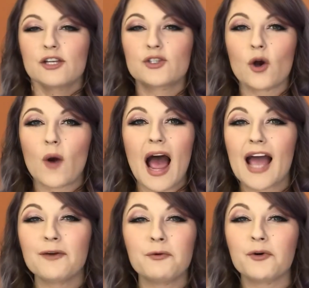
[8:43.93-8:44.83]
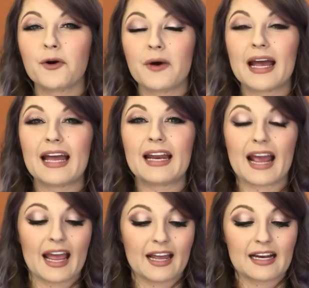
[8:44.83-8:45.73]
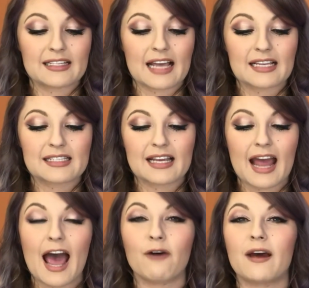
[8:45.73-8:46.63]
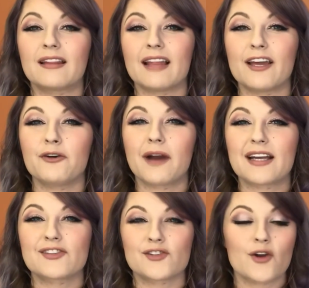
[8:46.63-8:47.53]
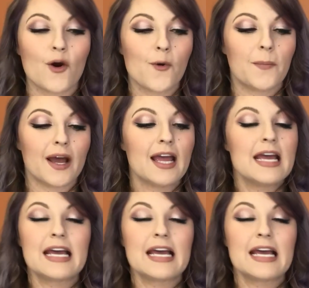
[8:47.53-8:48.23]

so I will go ahead and test it out and let you guys know, but